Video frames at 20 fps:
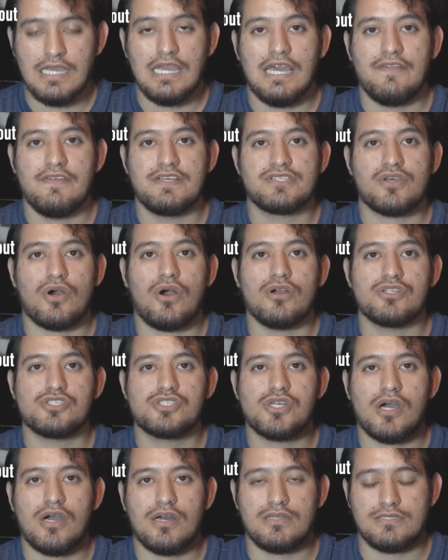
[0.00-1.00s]
And this is all in
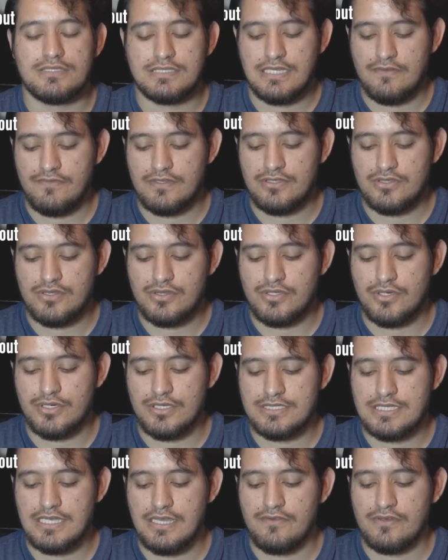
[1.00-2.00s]
John
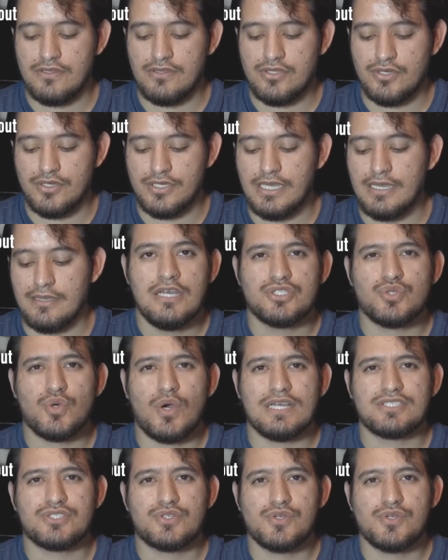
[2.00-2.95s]
7:37 and 38. So as